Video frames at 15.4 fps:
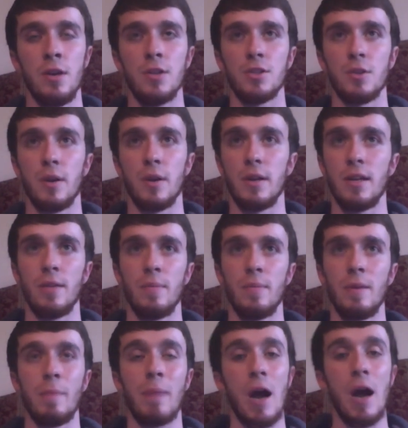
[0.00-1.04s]
So he can
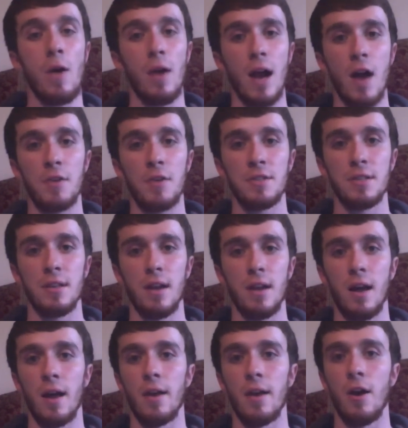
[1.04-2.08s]
be a powerhouse on
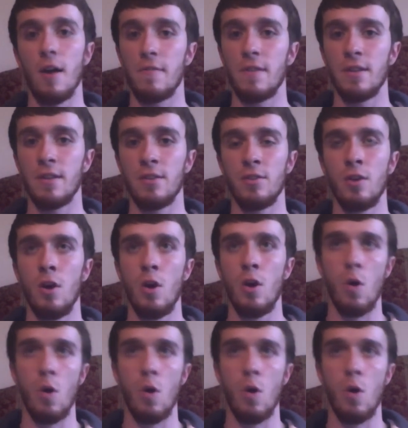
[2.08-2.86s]
offense,